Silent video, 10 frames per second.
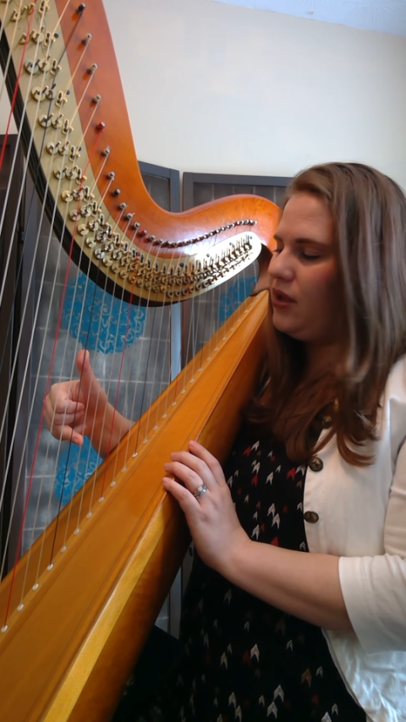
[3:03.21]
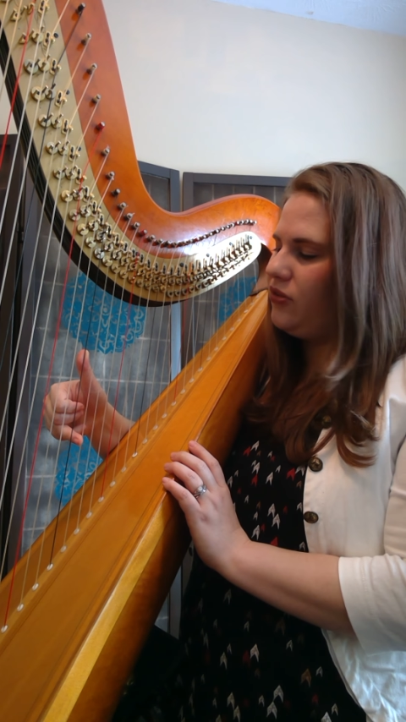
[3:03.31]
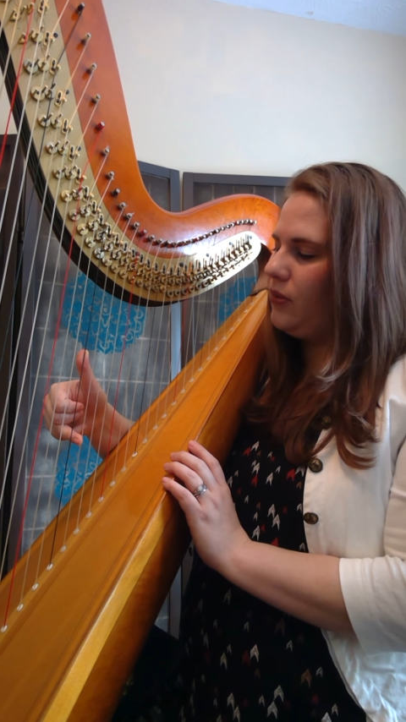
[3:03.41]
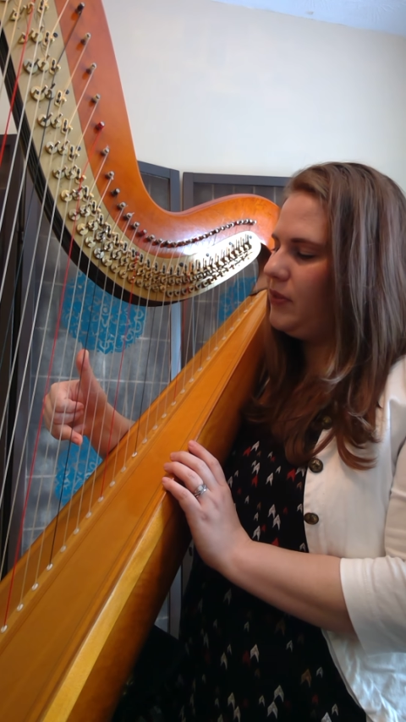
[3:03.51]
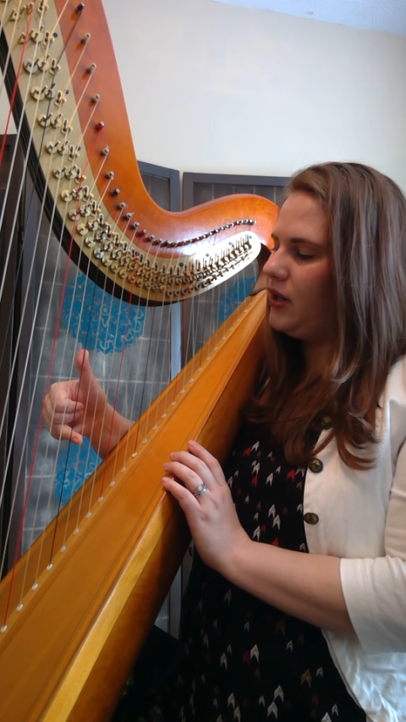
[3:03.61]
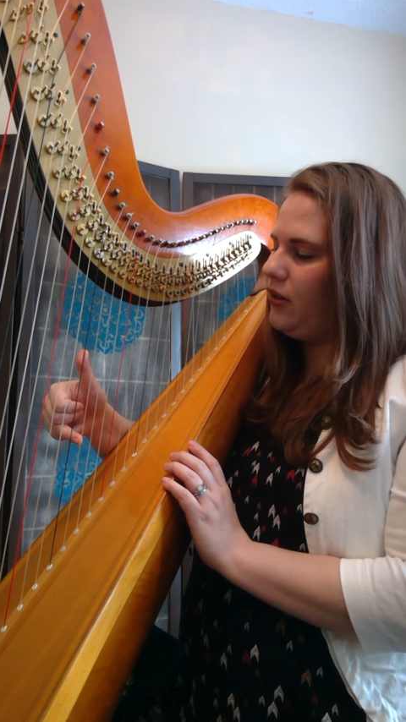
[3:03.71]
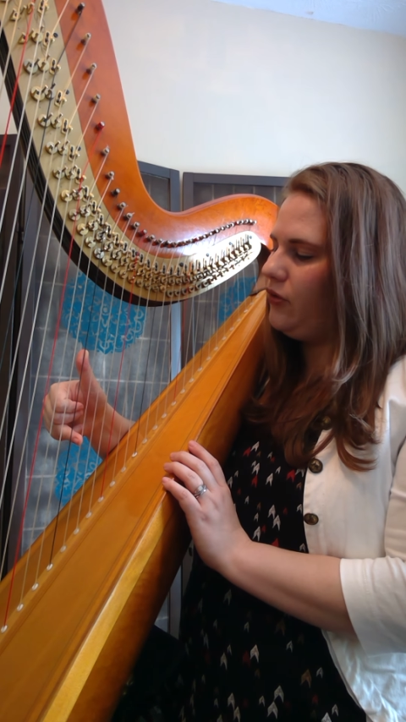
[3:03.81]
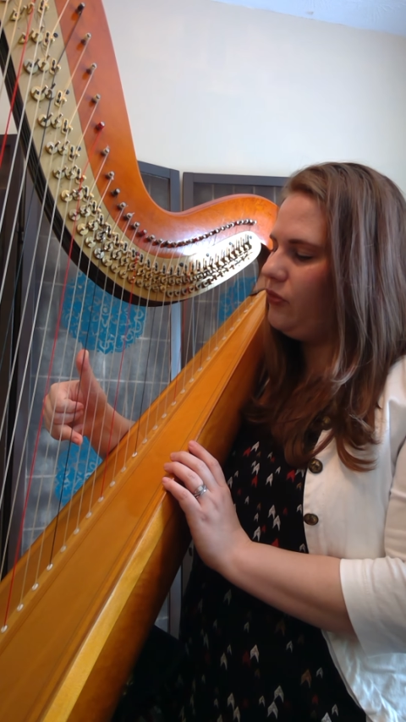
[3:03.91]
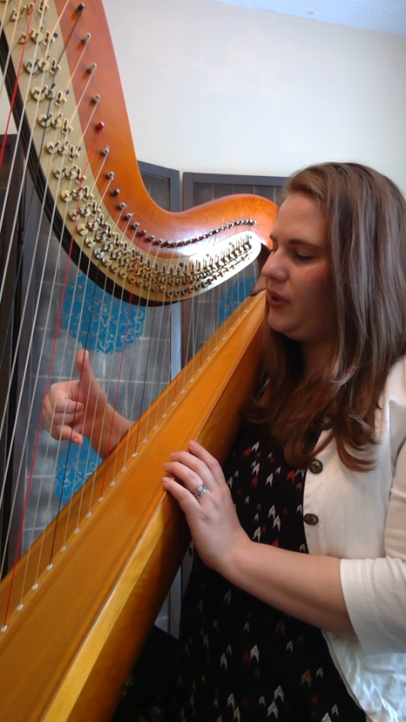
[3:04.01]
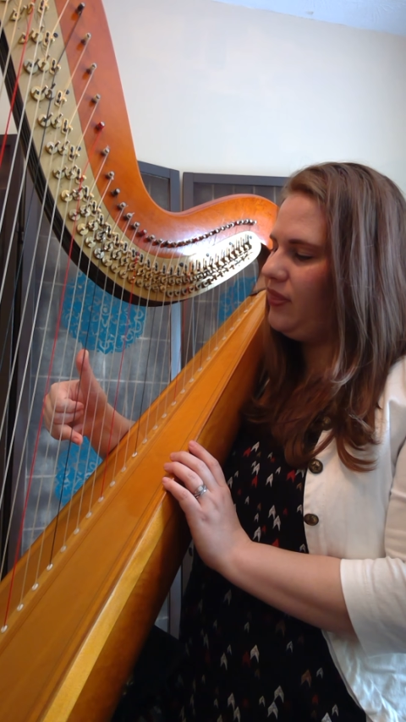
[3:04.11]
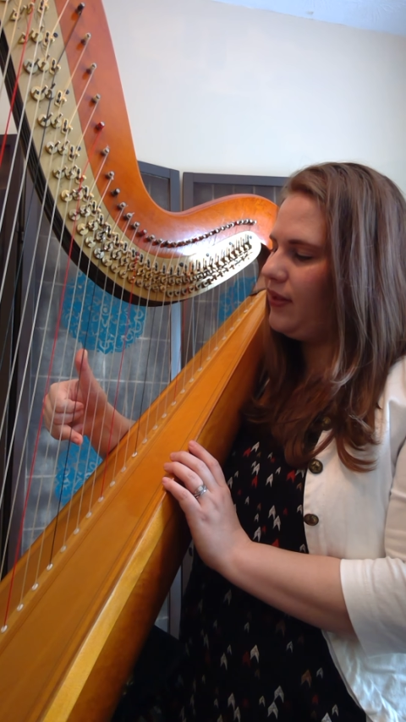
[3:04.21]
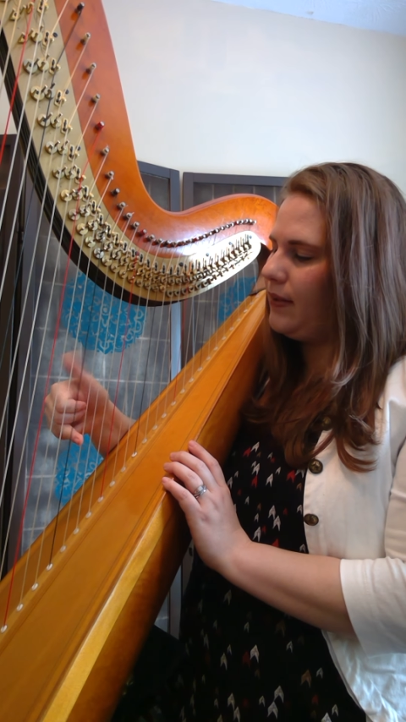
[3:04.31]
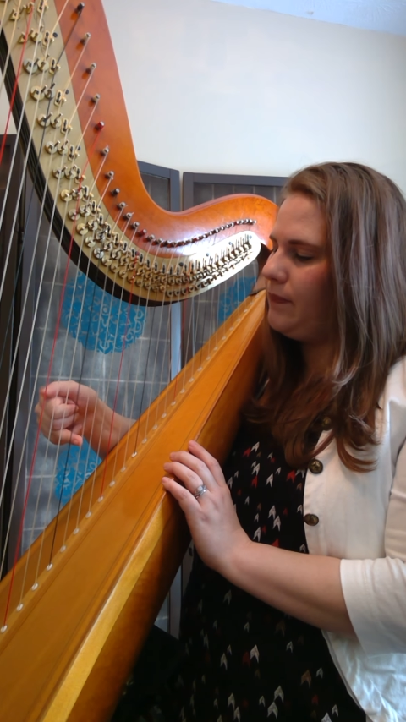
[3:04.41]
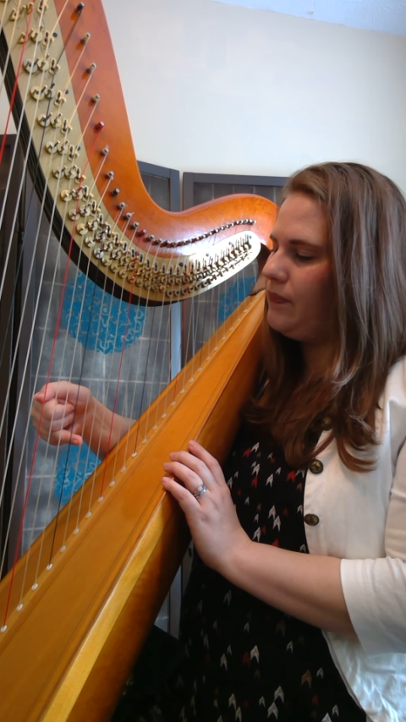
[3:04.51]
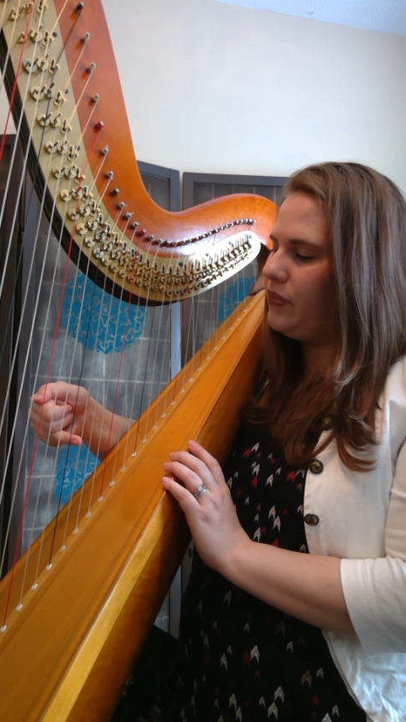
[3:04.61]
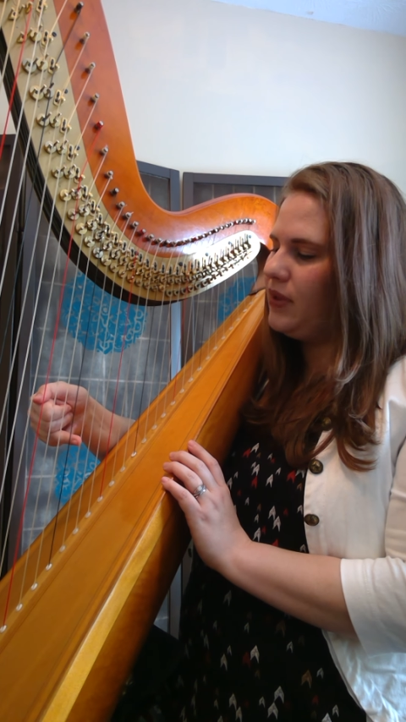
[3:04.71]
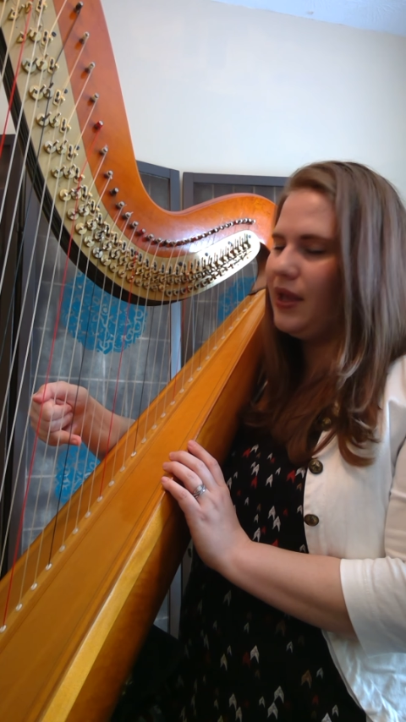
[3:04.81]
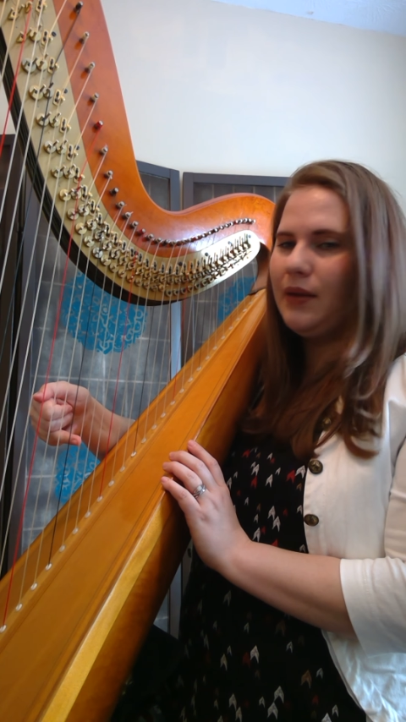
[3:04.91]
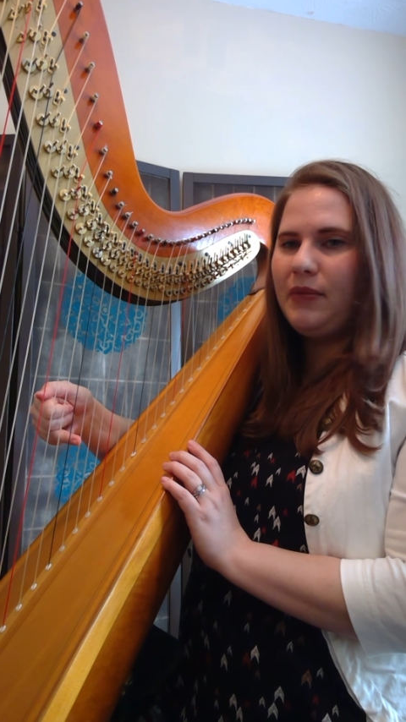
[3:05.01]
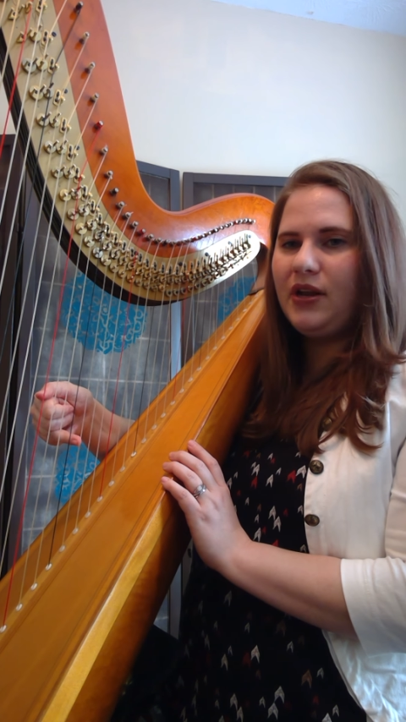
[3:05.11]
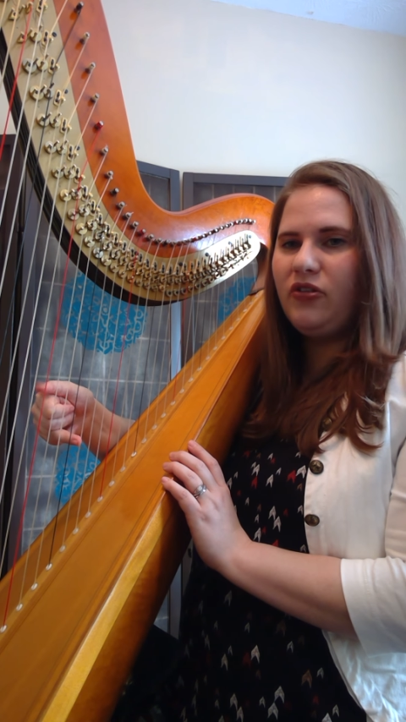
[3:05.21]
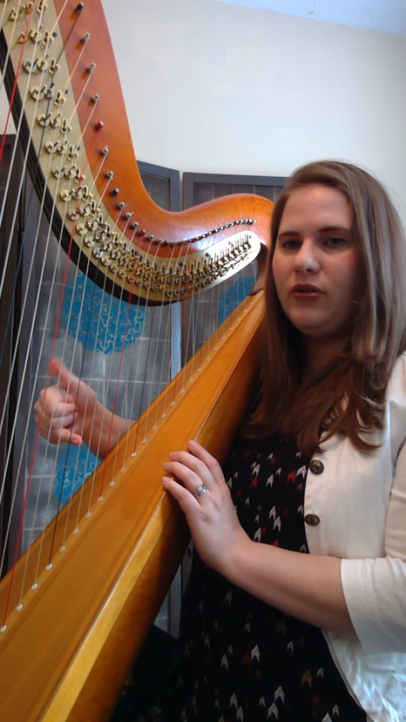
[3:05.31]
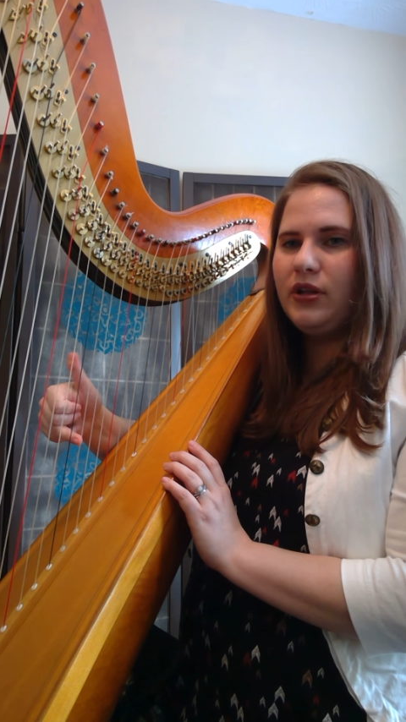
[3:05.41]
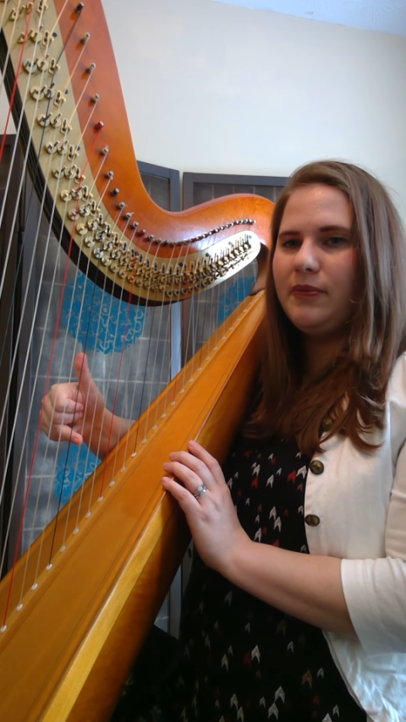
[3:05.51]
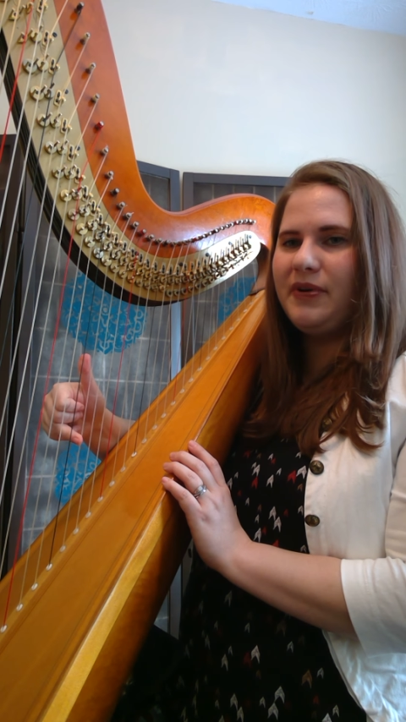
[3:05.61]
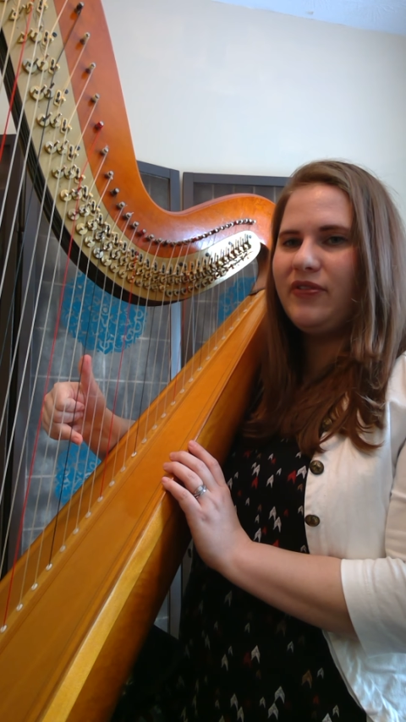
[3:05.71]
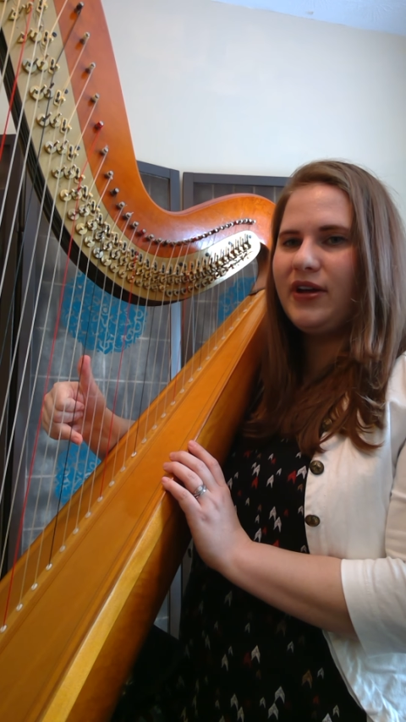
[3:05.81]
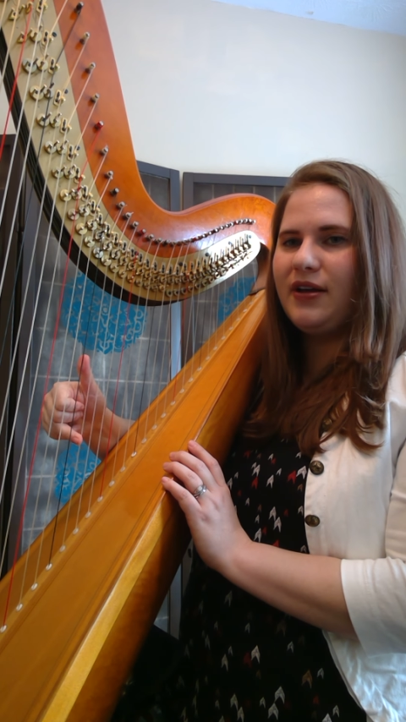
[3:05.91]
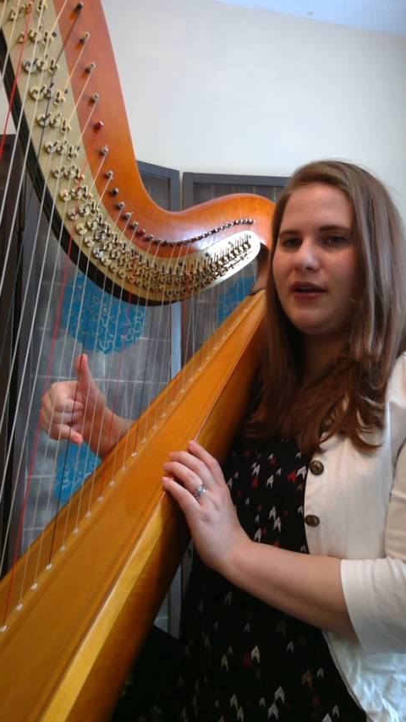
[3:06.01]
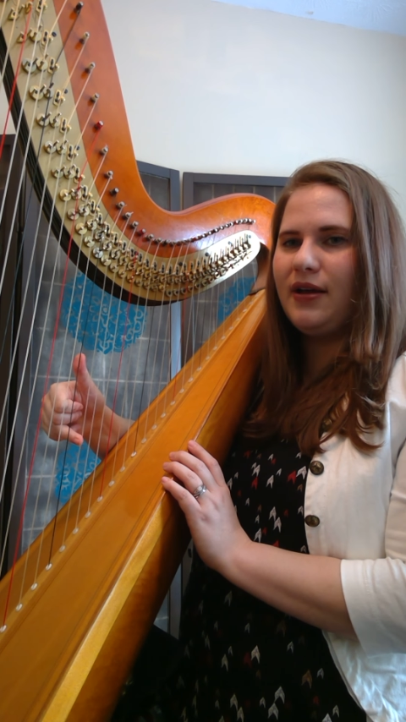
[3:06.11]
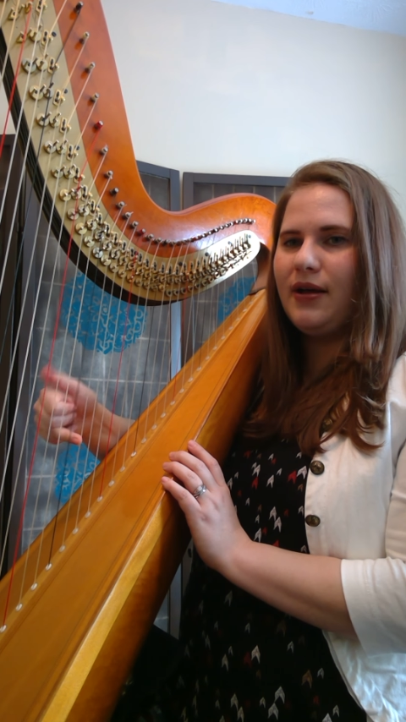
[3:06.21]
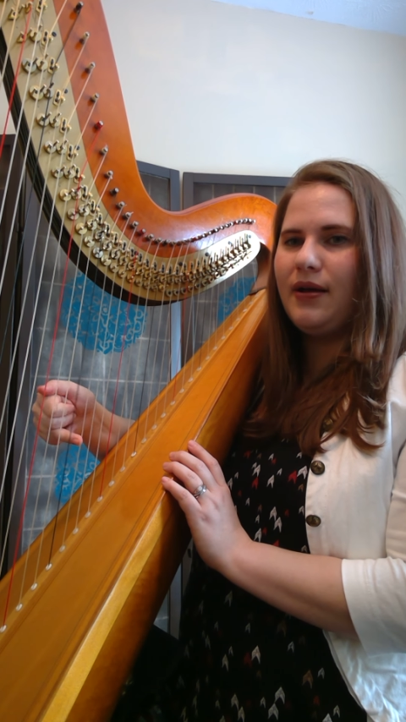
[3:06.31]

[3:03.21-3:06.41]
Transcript: So I'm going to close my thumb and I'm going to do a little bit of a